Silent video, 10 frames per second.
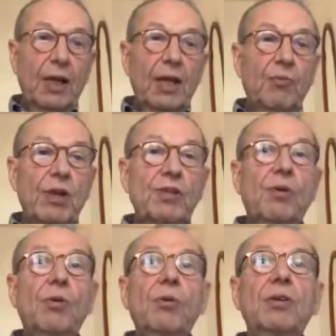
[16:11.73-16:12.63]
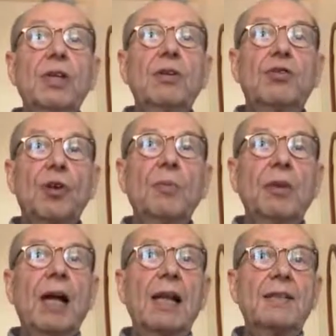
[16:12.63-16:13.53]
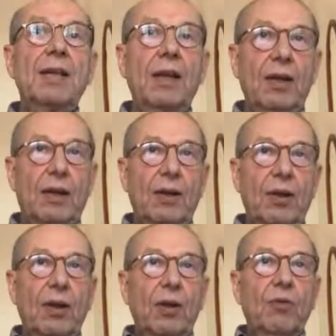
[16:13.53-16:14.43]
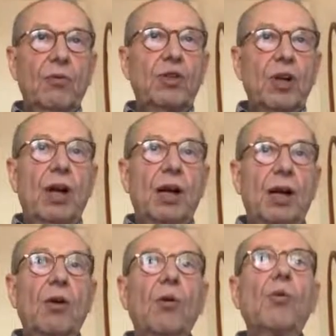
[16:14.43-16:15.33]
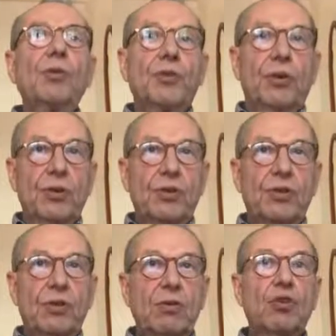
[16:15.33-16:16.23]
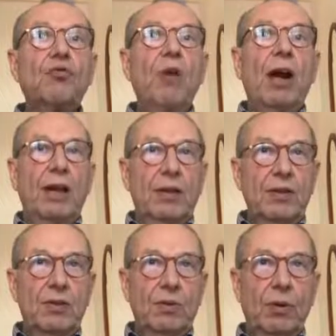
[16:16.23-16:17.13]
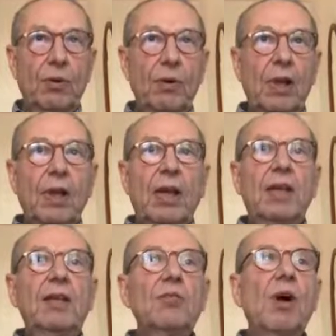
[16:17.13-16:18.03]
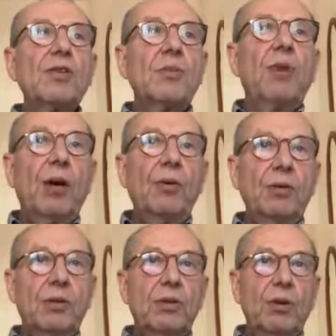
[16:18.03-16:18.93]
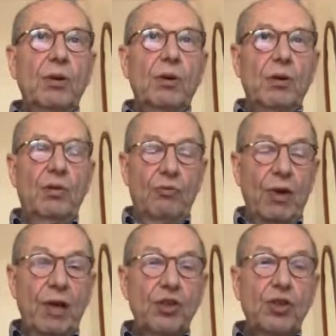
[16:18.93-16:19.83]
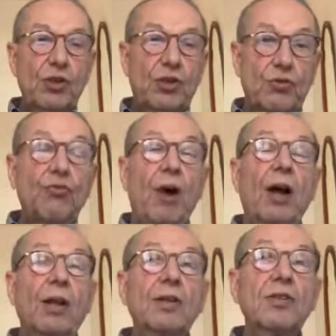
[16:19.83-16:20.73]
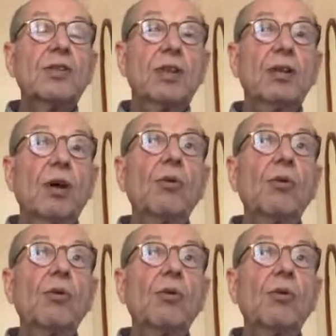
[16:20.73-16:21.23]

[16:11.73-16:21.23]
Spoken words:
It was called in German Altäre, which are altars, shrines, and it was about religious shrines in the